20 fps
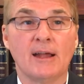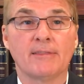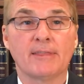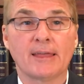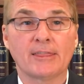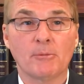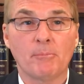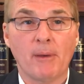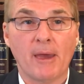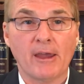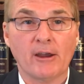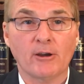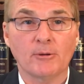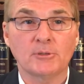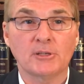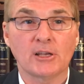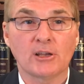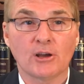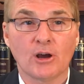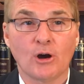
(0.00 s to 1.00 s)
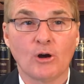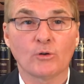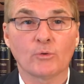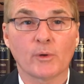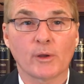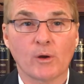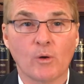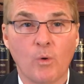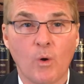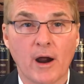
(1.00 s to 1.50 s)
that the bankruptcy code
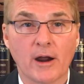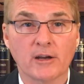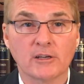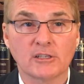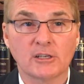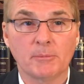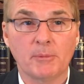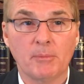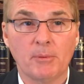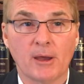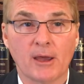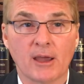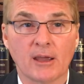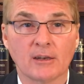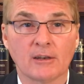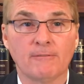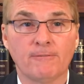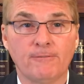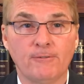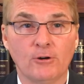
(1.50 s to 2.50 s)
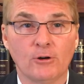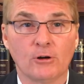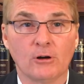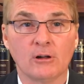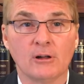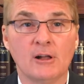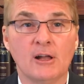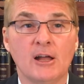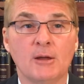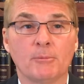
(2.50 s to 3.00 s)
requires to be paid in full